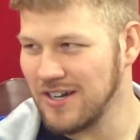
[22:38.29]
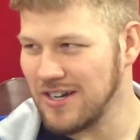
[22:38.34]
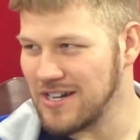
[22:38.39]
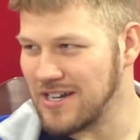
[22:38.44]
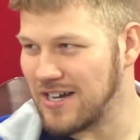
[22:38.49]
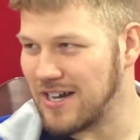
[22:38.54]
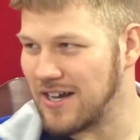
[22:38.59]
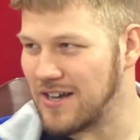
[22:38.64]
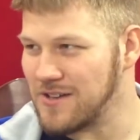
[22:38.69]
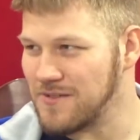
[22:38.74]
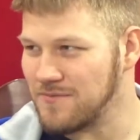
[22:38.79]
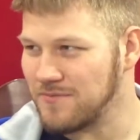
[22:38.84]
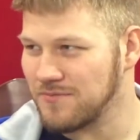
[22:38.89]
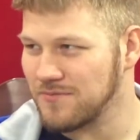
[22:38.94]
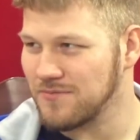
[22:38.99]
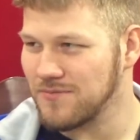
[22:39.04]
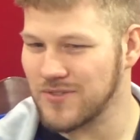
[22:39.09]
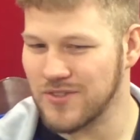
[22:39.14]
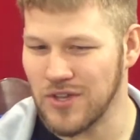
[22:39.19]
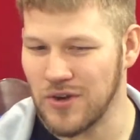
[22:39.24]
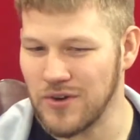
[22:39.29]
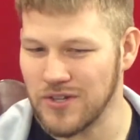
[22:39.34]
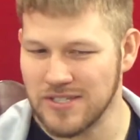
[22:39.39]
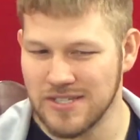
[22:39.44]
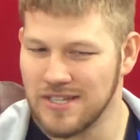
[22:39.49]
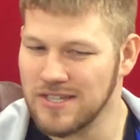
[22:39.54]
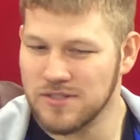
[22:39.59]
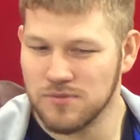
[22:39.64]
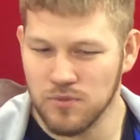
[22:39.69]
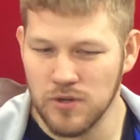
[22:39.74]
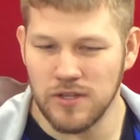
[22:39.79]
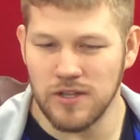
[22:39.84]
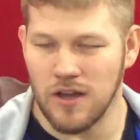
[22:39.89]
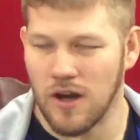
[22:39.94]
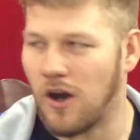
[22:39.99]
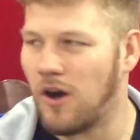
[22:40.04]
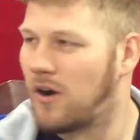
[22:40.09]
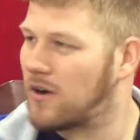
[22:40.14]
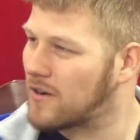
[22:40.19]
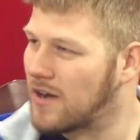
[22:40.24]
Um, yeah. So it's it's really
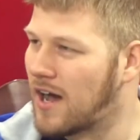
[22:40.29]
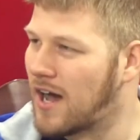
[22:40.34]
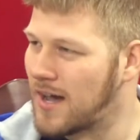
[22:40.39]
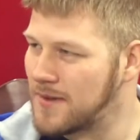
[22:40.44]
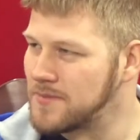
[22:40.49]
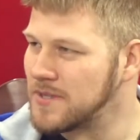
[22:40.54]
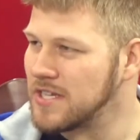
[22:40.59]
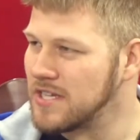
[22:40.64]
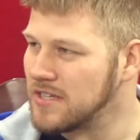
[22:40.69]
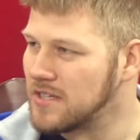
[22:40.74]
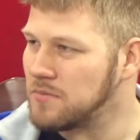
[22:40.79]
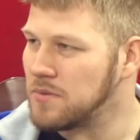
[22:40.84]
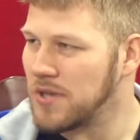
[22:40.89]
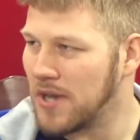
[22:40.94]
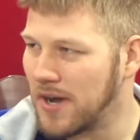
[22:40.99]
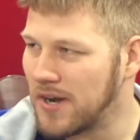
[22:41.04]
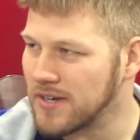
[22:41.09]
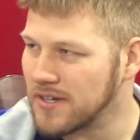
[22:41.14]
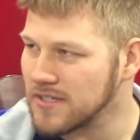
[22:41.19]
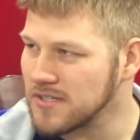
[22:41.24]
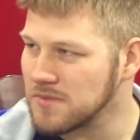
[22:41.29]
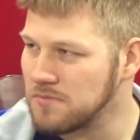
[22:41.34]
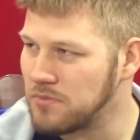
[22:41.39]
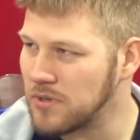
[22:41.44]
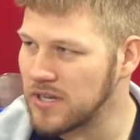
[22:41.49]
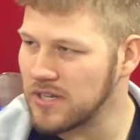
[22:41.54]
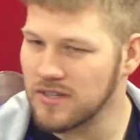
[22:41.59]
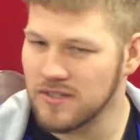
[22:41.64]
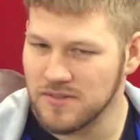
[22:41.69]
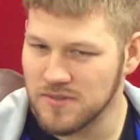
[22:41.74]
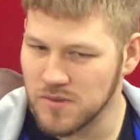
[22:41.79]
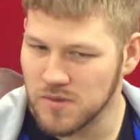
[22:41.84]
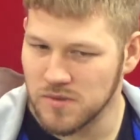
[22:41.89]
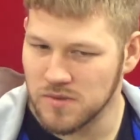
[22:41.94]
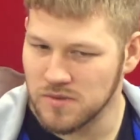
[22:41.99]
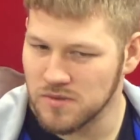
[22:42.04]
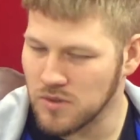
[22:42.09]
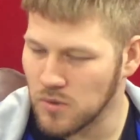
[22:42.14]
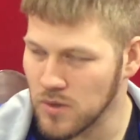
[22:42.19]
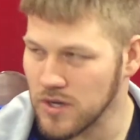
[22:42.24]
all comedy, to be honest, but
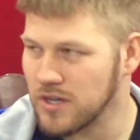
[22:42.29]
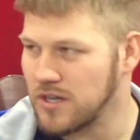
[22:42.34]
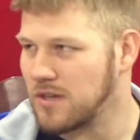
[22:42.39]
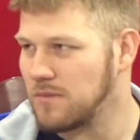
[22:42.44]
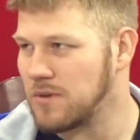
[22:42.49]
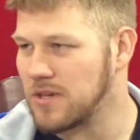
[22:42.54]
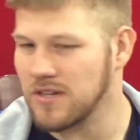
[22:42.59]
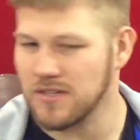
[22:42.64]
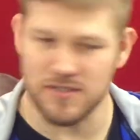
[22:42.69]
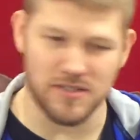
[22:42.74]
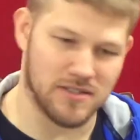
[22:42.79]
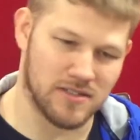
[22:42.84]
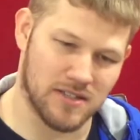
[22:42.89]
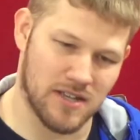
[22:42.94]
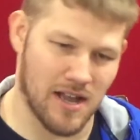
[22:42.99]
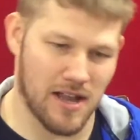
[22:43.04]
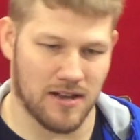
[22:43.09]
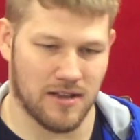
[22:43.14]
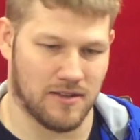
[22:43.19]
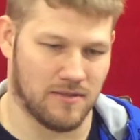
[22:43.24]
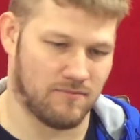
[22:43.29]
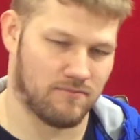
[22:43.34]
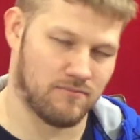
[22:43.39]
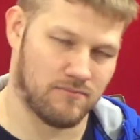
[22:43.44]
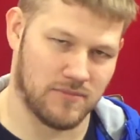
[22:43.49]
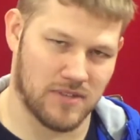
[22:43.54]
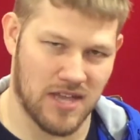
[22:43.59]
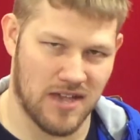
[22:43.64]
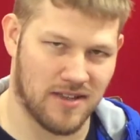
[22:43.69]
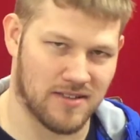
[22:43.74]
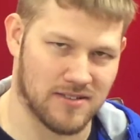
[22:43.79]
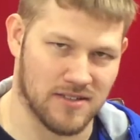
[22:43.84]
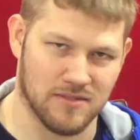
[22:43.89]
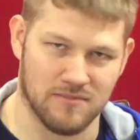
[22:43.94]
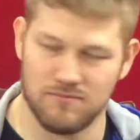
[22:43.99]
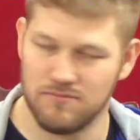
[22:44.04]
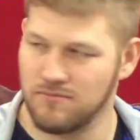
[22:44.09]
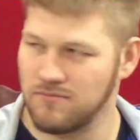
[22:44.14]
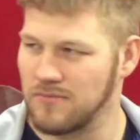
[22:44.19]
it's quirky because it kind of takes a